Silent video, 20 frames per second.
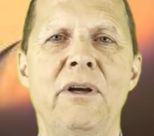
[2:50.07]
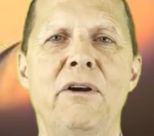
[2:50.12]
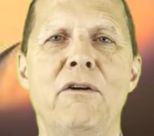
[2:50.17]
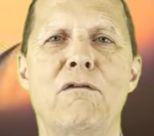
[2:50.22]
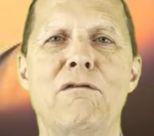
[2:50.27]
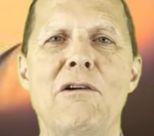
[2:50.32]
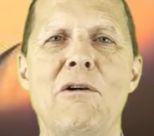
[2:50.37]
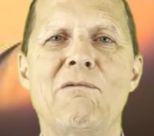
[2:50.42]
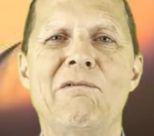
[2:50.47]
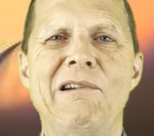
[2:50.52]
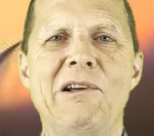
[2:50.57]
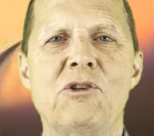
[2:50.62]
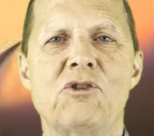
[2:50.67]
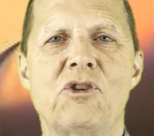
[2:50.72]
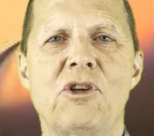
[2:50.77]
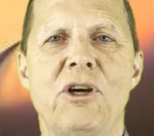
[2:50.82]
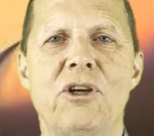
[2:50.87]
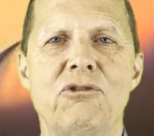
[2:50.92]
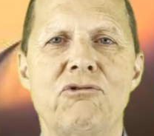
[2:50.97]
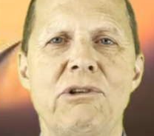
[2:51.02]
from rich
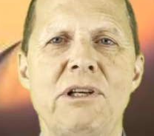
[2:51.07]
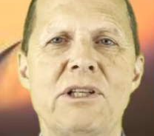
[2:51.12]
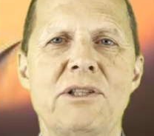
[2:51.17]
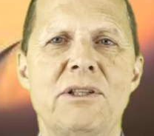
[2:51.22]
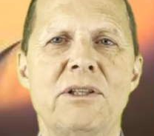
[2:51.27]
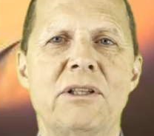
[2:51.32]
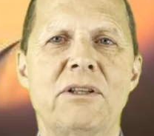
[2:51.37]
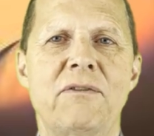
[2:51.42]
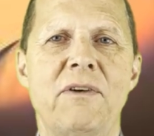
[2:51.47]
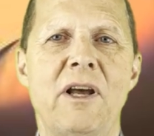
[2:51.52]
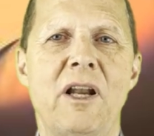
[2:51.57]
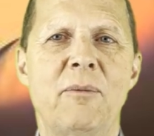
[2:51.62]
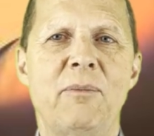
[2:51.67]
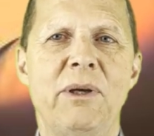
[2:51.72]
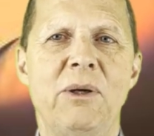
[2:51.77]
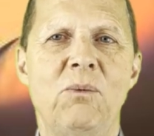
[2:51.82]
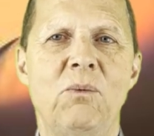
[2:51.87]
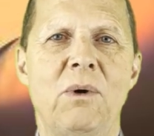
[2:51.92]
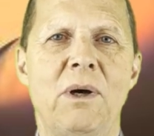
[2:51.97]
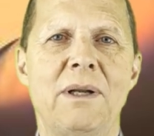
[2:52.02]
countries to
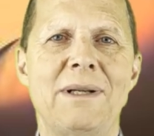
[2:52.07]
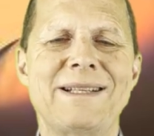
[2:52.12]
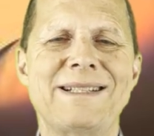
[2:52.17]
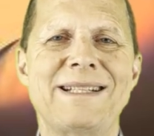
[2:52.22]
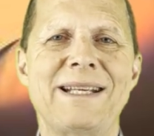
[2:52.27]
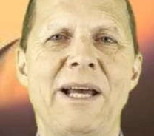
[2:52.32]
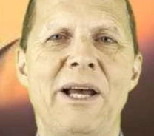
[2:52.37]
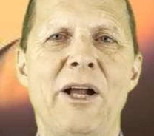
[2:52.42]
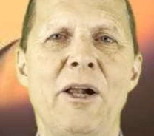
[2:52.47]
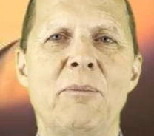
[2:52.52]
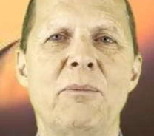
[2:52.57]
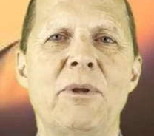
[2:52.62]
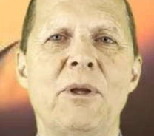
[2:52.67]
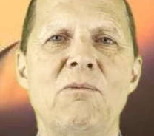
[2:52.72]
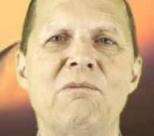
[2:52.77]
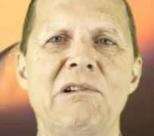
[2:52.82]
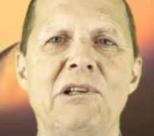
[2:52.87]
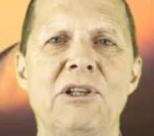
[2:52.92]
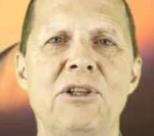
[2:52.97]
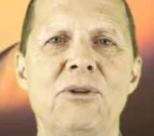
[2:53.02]
developing ones to help
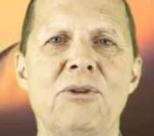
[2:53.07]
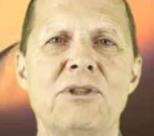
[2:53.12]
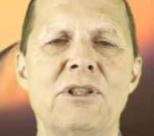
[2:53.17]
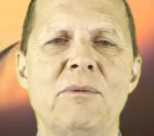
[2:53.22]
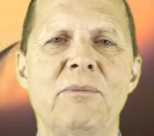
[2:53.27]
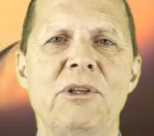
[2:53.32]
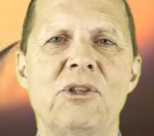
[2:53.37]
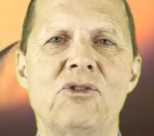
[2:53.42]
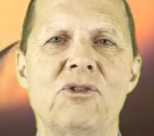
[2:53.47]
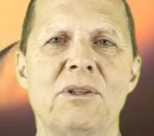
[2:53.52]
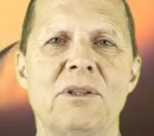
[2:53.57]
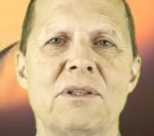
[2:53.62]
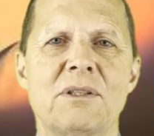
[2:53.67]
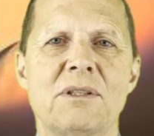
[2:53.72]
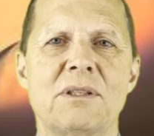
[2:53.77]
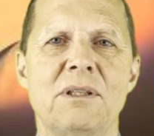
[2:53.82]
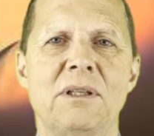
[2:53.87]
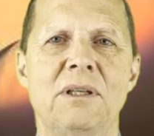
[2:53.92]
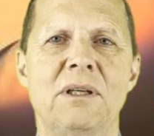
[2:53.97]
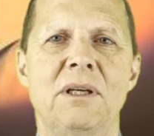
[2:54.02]
them reduce emissions.